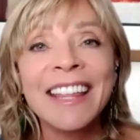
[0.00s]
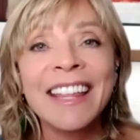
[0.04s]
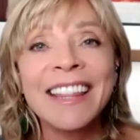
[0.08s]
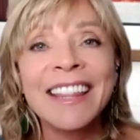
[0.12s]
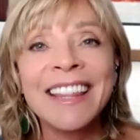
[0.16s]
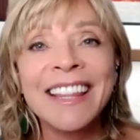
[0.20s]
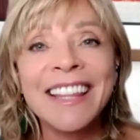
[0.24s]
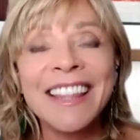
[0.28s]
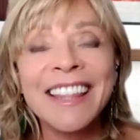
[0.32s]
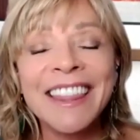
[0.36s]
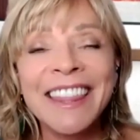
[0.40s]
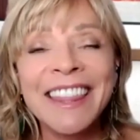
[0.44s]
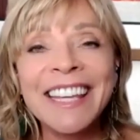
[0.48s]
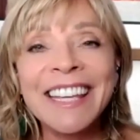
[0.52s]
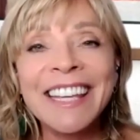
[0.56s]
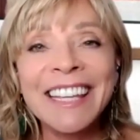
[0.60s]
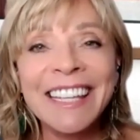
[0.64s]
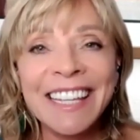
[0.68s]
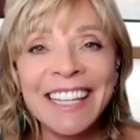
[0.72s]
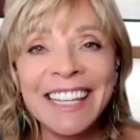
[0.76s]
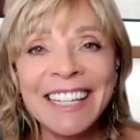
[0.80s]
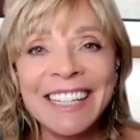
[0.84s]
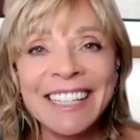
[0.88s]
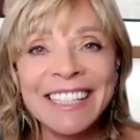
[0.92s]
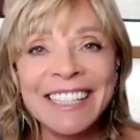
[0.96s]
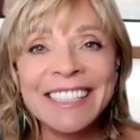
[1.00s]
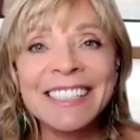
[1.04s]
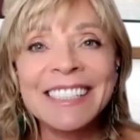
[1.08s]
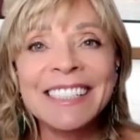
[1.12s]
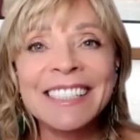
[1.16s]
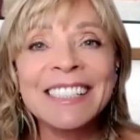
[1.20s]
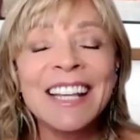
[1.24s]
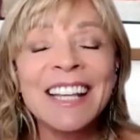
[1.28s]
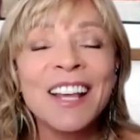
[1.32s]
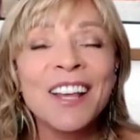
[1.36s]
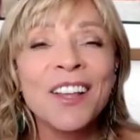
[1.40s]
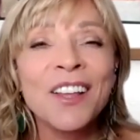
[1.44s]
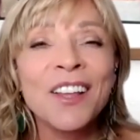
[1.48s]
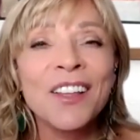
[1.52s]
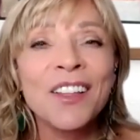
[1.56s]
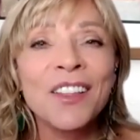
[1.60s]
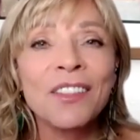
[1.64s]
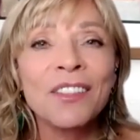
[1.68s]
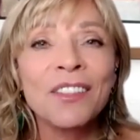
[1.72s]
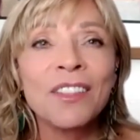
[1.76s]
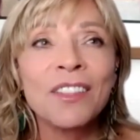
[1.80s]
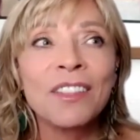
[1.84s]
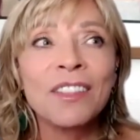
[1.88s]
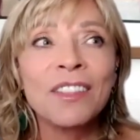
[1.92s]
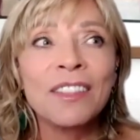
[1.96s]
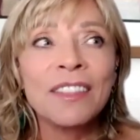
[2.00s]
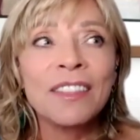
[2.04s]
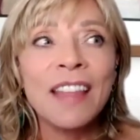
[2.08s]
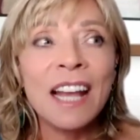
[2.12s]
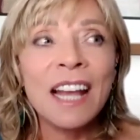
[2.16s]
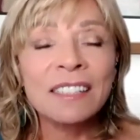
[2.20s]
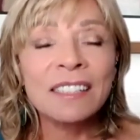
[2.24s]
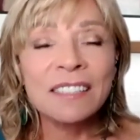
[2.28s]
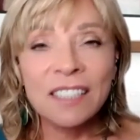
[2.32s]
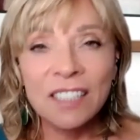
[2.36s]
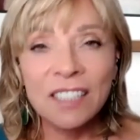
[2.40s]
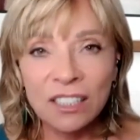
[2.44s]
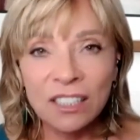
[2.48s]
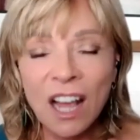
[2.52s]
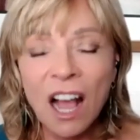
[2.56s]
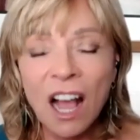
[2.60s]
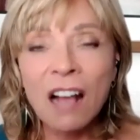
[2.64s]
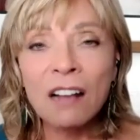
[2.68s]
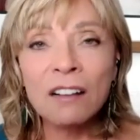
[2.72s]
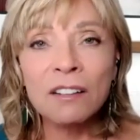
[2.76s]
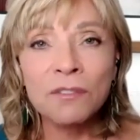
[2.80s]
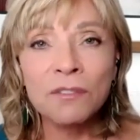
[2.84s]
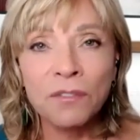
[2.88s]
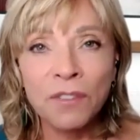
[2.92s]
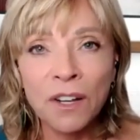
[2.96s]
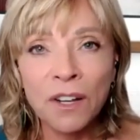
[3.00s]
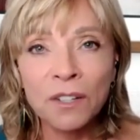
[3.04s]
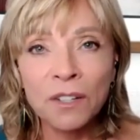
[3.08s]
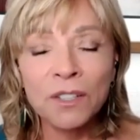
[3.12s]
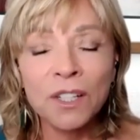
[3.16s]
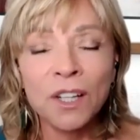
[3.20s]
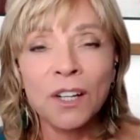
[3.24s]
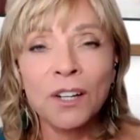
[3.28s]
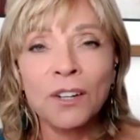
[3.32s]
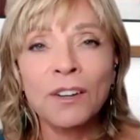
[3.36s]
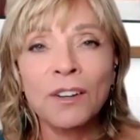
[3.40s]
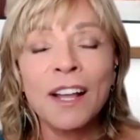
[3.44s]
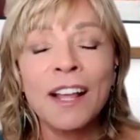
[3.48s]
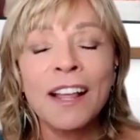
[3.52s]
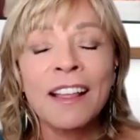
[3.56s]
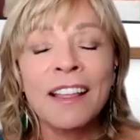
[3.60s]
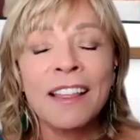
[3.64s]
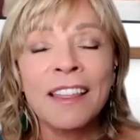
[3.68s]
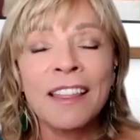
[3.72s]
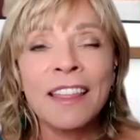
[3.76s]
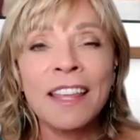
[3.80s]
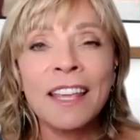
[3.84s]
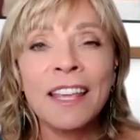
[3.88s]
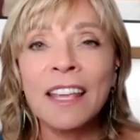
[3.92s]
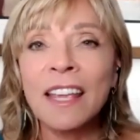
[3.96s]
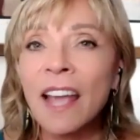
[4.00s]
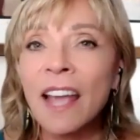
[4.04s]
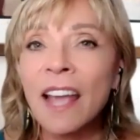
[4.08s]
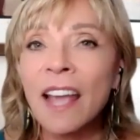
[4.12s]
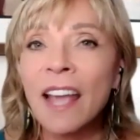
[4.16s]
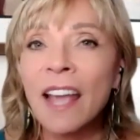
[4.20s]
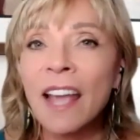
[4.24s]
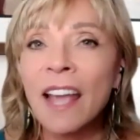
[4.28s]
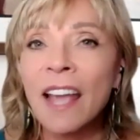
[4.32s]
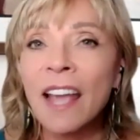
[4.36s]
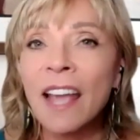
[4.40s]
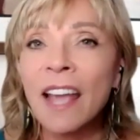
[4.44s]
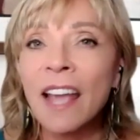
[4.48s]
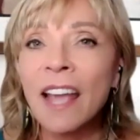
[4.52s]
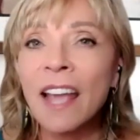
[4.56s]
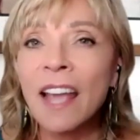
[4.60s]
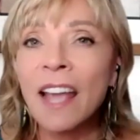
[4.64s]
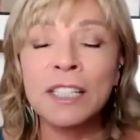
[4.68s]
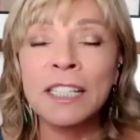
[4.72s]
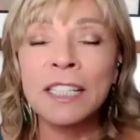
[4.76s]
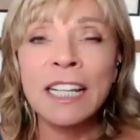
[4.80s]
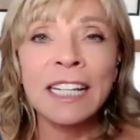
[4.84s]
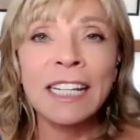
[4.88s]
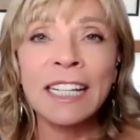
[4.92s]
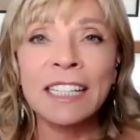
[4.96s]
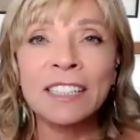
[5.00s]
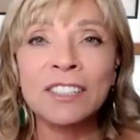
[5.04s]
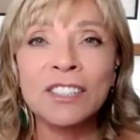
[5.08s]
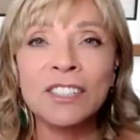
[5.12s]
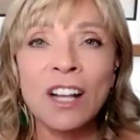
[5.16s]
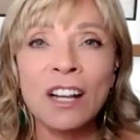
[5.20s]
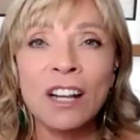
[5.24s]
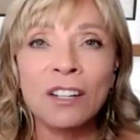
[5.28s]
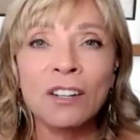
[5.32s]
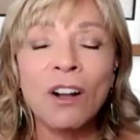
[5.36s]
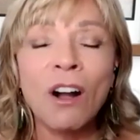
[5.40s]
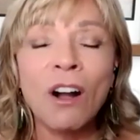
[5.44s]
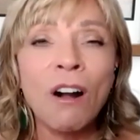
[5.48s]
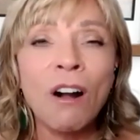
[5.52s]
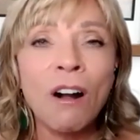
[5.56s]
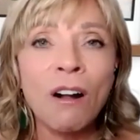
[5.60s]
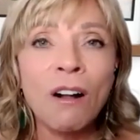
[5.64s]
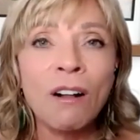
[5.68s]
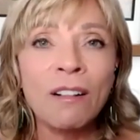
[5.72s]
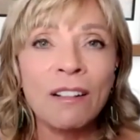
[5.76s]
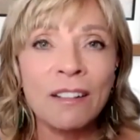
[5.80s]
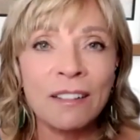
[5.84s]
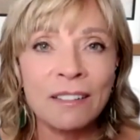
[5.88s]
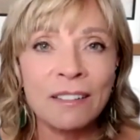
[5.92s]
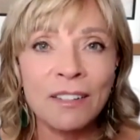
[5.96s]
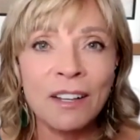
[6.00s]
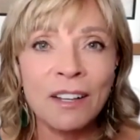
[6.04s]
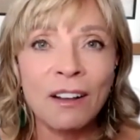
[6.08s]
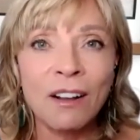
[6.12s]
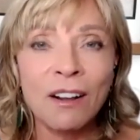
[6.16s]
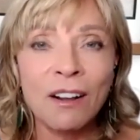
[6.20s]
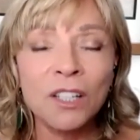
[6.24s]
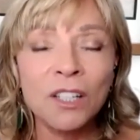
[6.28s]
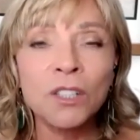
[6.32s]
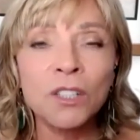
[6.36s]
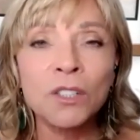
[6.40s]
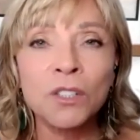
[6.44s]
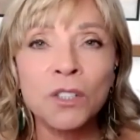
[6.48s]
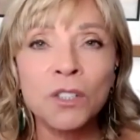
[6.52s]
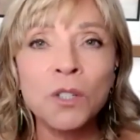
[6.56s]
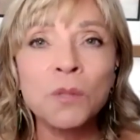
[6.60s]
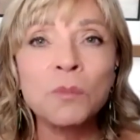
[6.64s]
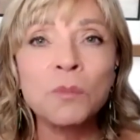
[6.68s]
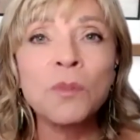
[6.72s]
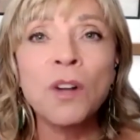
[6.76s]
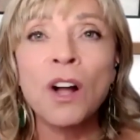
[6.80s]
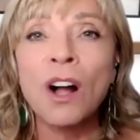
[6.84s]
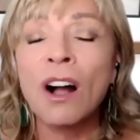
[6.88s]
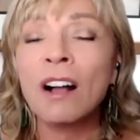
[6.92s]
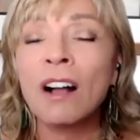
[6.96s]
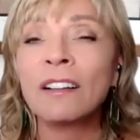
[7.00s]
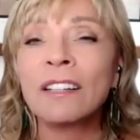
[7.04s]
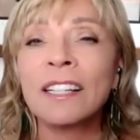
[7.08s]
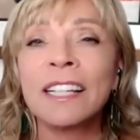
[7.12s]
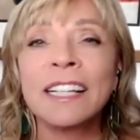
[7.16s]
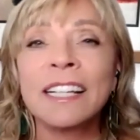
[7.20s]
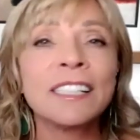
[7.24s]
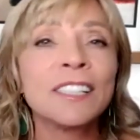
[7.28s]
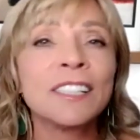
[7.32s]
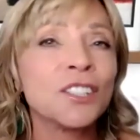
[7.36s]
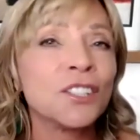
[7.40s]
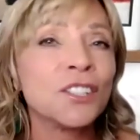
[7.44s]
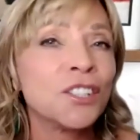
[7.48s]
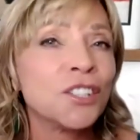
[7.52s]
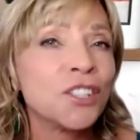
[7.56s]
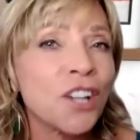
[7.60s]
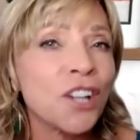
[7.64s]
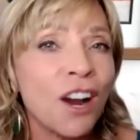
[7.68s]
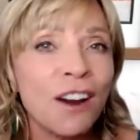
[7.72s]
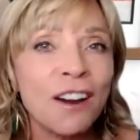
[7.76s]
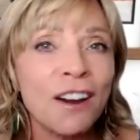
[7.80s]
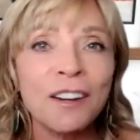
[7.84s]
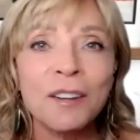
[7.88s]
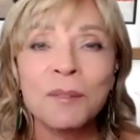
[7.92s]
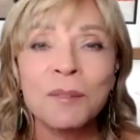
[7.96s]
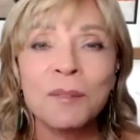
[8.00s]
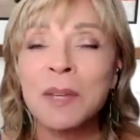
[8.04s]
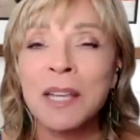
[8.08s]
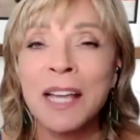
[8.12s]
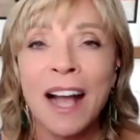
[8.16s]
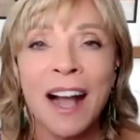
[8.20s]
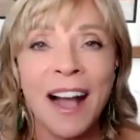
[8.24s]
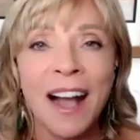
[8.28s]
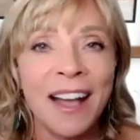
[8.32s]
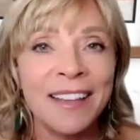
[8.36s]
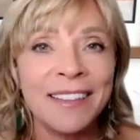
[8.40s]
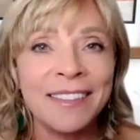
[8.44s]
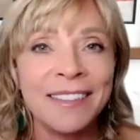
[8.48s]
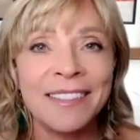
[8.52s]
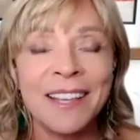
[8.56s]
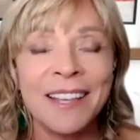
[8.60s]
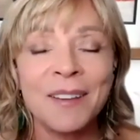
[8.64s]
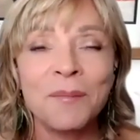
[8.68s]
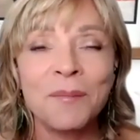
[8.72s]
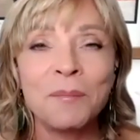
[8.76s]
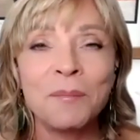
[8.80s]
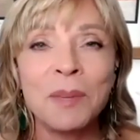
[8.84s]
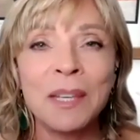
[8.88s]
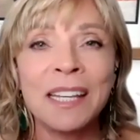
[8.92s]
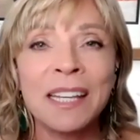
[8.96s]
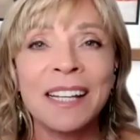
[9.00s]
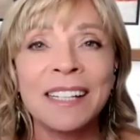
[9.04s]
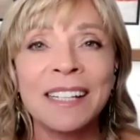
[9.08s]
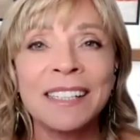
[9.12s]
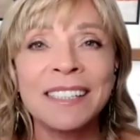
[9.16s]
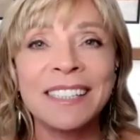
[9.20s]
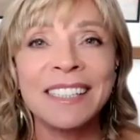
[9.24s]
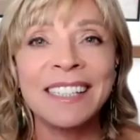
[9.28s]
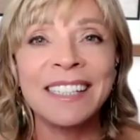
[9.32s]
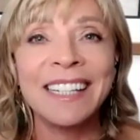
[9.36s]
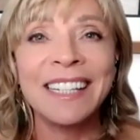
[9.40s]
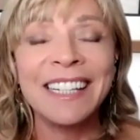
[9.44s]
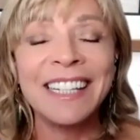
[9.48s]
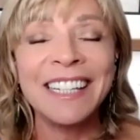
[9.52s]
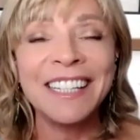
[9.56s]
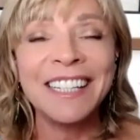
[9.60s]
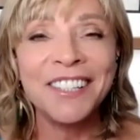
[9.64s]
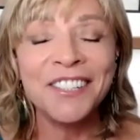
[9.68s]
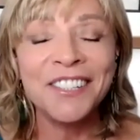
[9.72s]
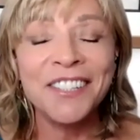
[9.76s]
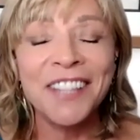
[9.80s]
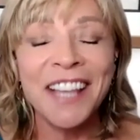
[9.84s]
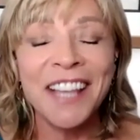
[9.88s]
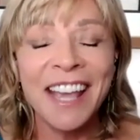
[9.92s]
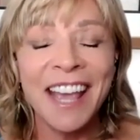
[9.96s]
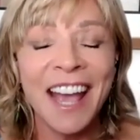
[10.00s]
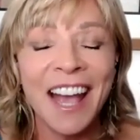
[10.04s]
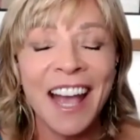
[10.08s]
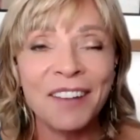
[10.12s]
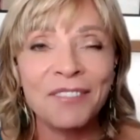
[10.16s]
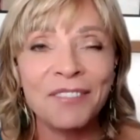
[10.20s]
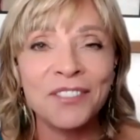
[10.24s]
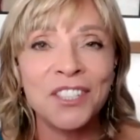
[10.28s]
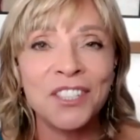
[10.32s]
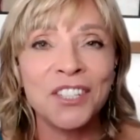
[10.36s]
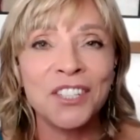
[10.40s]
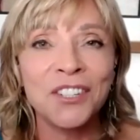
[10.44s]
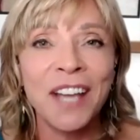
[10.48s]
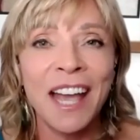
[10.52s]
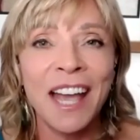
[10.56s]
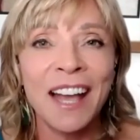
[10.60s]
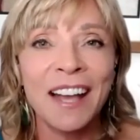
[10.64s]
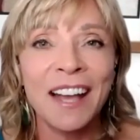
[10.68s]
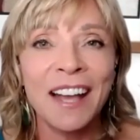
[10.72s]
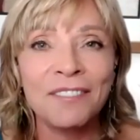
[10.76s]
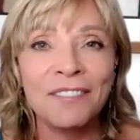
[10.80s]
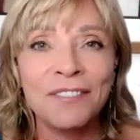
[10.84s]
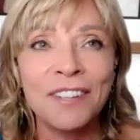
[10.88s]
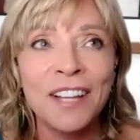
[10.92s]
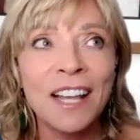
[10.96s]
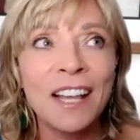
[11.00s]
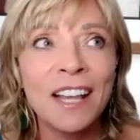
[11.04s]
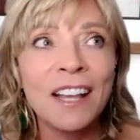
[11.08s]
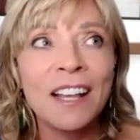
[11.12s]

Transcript: The thing is, that stock photo, the average person that gets on a call, on a Zoom call, it's dark behind them because either they have to have